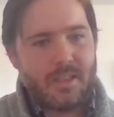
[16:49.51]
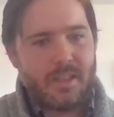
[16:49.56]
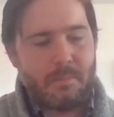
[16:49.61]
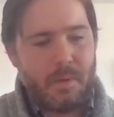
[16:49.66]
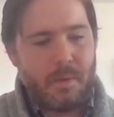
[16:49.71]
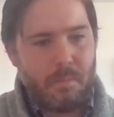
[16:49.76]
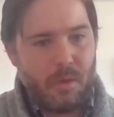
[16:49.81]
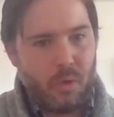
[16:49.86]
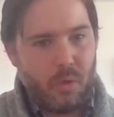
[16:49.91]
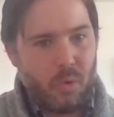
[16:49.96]
some
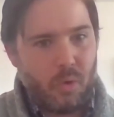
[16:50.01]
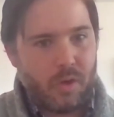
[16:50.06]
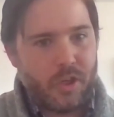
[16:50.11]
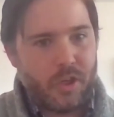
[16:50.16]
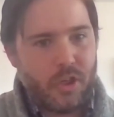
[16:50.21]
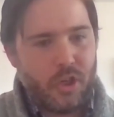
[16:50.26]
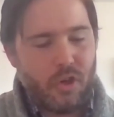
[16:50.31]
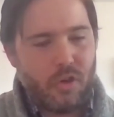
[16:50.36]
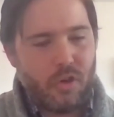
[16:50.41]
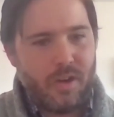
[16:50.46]
people who are
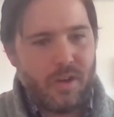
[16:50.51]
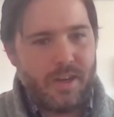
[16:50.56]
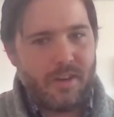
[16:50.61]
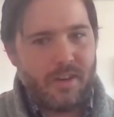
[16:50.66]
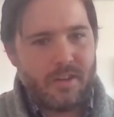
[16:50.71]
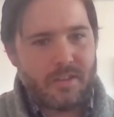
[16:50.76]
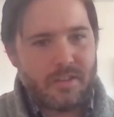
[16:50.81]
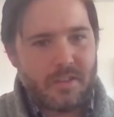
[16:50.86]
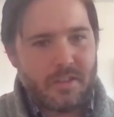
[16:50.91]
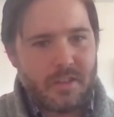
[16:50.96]

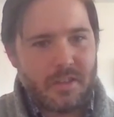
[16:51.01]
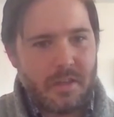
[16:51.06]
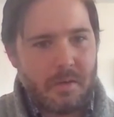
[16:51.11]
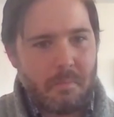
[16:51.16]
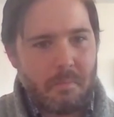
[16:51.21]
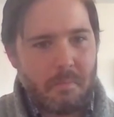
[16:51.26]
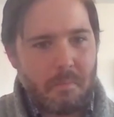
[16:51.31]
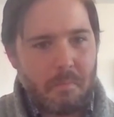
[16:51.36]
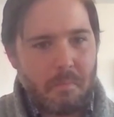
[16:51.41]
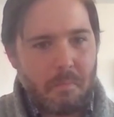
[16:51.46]
curators,
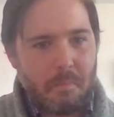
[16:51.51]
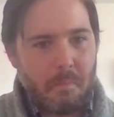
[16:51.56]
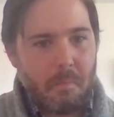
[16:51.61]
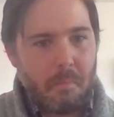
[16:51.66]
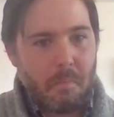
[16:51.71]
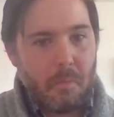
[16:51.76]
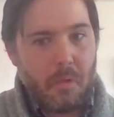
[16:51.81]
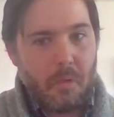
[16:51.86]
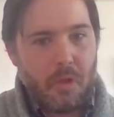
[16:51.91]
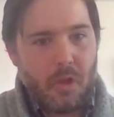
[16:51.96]

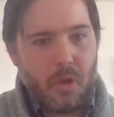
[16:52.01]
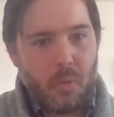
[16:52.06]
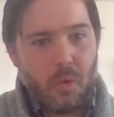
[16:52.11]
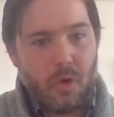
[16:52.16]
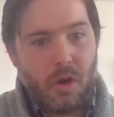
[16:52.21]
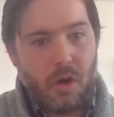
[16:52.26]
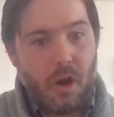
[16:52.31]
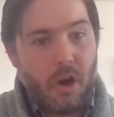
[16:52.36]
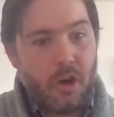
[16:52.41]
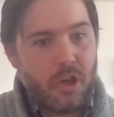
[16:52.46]
there
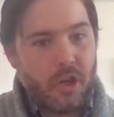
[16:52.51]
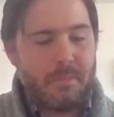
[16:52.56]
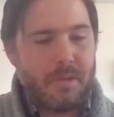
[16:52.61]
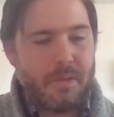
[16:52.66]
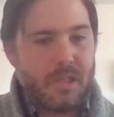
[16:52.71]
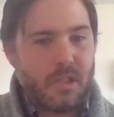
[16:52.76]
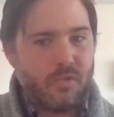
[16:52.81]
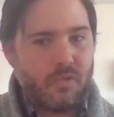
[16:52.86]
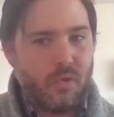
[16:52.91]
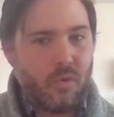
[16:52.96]
were
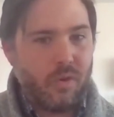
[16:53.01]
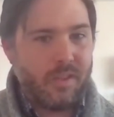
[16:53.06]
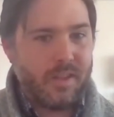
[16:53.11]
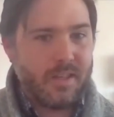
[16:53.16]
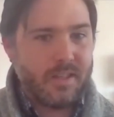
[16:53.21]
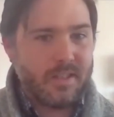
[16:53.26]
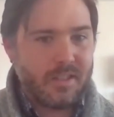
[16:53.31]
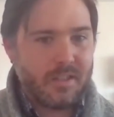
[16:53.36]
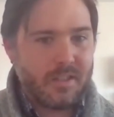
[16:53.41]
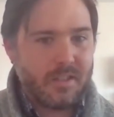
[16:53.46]
arguments for
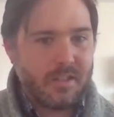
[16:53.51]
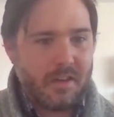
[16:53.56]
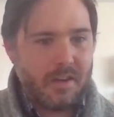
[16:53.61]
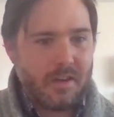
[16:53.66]
this,